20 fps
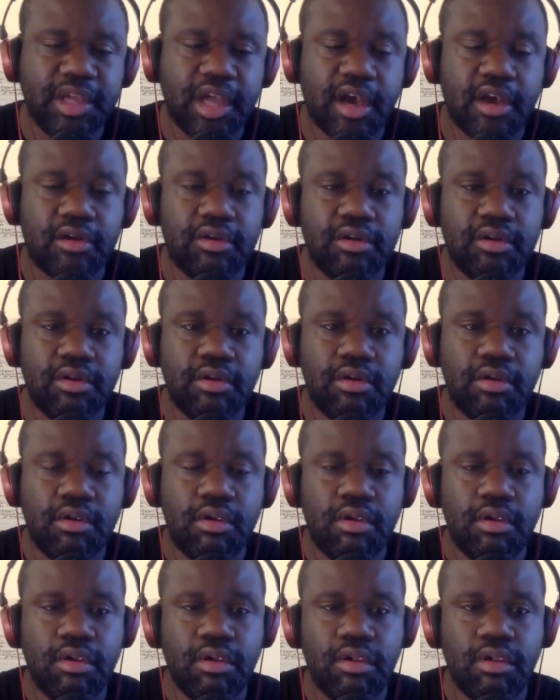y'all.
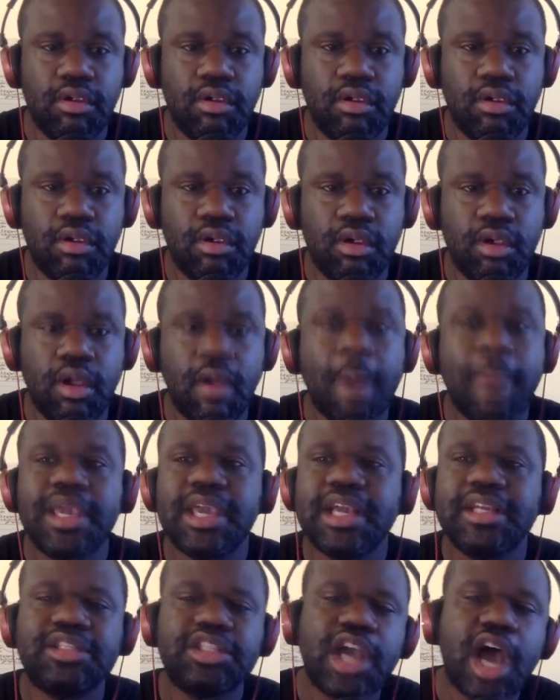
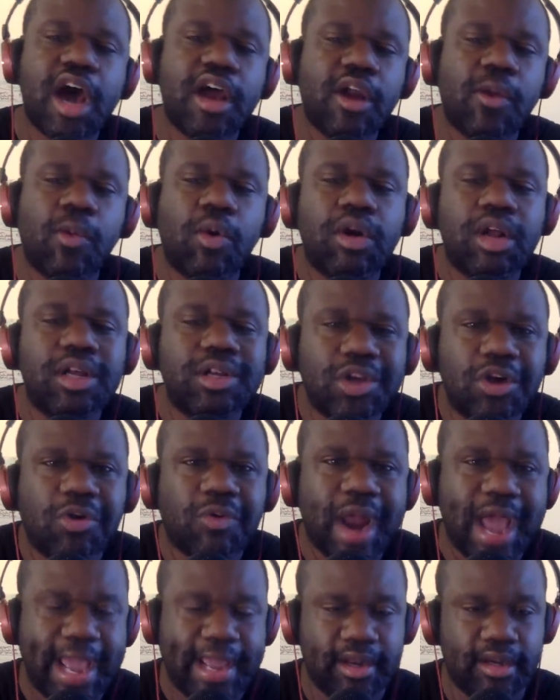Because y'all don't want to do
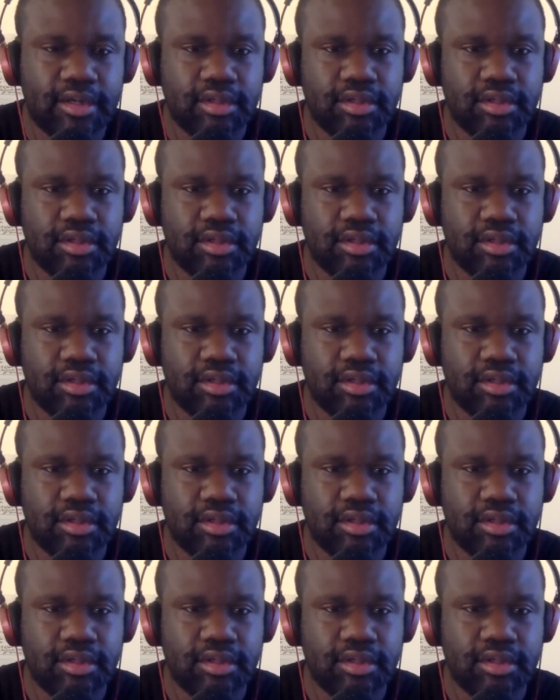right.